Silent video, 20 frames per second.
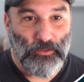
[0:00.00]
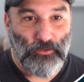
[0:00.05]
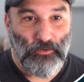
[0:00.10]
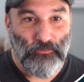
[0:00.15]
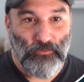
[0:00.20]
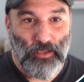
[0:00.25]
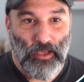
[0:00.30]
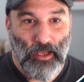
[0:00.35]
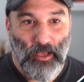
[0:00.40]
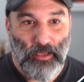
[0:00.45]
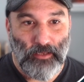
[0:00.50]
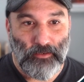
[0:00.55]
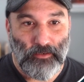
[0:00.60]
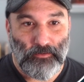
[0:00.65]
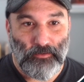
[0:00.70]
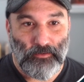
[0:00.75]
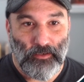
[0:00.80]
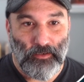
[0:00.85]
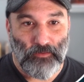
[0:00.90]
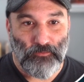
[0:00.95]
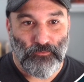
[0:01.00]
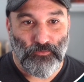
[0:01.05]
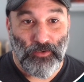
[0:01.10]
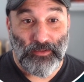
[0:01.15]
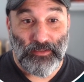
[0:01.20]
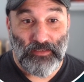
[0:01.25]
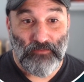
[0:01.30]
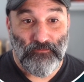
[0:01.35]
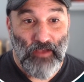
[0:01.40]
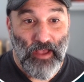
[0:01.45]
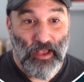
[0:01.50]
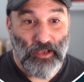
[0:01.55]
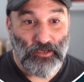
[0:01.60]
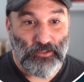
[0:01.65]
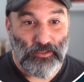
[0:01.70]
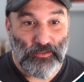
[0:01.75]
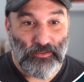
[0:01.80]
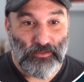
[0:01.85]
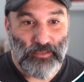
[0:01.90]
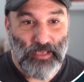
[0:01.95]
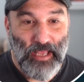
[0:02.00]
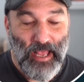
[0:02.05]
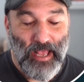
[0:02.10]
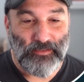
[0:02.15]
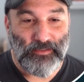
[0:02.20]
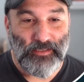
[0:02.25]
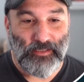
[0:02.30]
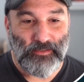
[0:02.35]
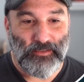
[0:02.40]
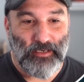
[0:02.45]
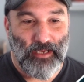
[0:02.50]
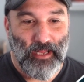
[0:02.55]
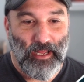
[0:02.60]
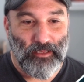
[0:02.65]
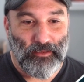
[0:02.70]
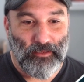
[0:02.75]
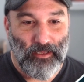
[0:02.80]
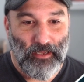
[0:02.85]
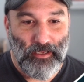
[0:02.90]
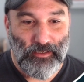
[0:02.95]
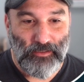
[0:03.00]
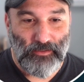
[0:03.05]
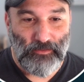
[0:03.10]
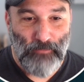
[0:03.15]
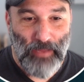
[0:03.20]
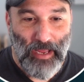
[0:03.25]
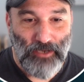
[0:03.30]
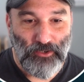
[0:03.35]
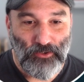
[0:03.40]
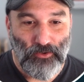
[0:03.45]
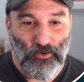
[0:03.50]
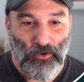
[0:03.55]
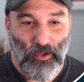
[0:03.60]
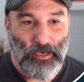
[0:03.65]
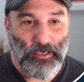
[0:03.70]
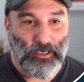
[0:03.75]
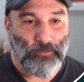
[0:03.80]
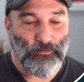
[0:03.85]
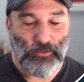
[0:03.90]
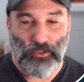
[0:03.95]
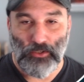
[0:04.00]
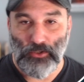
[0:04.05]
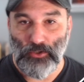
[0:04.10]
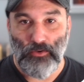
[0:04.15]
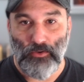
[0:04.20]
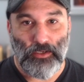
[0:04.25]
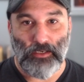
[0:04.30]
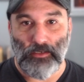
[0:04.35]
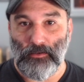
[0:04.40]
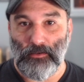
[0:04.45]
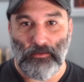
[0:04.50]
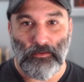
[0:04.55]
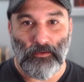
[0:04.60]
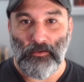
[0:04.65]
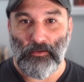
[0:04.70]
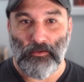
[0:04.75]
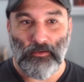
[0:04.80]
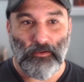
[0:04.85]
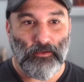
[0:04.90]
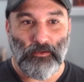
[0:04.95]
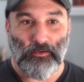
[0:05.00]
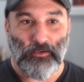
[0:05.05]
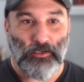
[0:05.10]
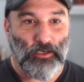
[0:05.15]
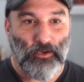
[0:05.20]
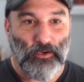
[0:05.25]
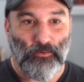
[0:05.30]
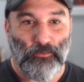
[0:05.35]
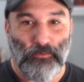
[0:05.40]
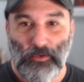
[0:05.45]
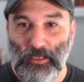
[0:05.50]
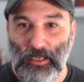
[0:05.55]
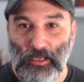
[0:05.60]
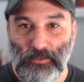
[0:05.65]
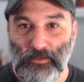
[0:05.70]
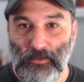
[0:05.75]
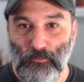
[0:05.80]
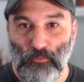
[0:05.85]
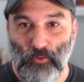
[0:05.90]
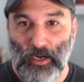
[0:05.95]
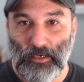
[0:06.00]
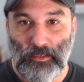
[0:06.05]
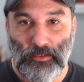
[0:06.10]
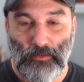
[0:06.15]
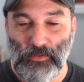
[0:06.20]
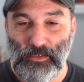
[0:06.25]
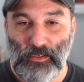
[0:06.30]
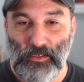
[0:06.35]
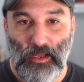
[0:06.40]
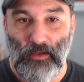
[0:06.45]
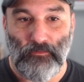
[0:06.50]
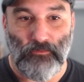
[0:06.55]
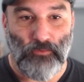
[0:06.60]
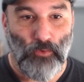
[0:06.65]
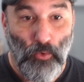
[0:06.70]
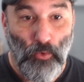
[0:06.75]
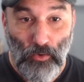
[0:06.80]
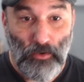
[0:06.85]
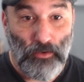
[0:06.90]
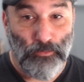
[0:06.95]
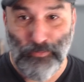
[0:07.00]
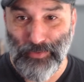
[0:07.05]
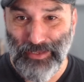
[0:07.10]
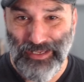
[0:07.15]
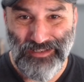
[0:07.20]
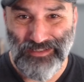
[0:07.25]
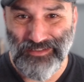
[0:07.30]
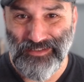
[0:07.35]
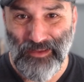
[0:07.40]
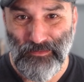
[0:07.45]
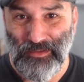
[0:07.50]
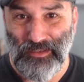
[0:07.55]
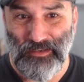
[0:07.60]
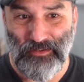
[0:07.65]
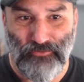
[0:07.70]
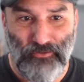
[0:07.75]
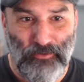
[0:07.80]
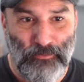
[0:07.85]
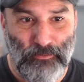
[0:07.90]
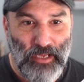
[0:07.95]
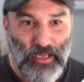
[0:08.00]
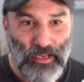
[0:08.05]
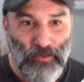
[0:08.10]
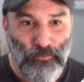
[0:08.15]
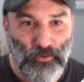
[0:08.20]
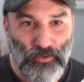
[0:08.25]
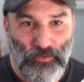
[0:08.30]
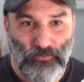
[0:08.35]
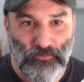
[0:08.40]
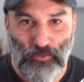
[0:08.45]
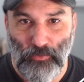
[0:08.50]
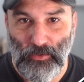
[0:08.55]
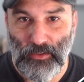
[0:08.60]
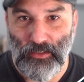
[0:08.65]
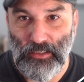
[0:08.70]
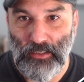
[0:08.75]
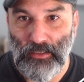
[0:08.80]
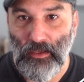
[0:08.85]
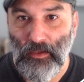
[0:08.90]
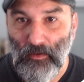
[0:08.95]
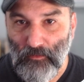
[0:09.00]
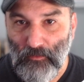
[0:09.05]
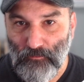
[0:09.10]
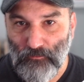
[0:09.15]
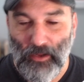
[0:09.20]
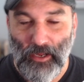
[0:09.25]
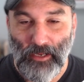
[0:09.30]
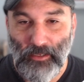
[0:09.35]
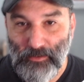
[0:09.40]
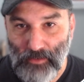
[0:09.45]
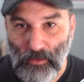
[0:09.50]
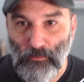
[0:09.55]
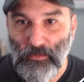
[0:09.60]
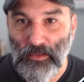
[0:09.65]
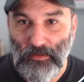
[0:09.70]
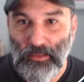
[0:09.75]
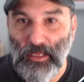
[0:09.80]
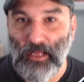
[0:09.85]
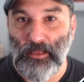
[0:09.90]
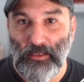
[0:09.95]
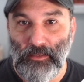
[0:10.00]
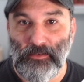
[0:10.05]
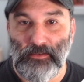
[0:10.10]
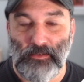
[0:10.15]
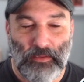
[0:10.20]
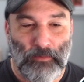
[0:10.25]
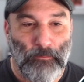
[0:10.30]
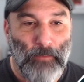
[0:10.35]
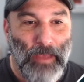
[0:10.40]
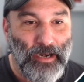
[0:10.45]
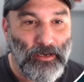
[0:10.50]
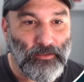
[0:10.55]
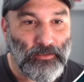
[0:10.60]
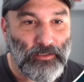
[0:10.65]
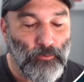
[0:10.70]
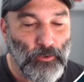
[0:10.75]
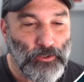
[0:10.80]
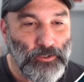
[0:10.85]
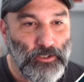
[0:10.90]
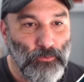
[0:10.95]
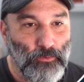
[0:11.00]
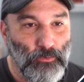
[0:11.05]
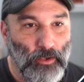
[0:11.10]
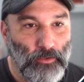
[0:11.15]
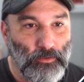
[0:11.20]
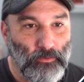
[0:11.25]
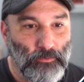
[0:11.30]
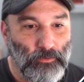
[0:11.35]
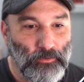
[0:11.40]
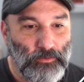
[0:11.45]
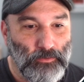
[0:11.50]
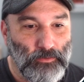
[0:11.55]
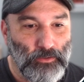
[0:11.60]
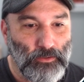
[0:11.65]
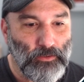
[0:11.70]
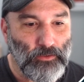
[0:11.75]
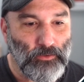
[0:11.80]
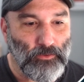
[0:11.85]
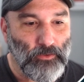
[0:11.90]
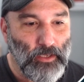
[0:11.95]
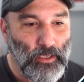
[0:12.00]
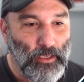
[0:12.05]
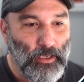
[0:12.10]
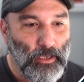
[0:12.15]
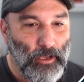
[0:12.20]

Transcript: You've got friendly factions, assets and allies, magical items, and you can get some random stuff or pick something the table if you really find something that is thematically what you want to do.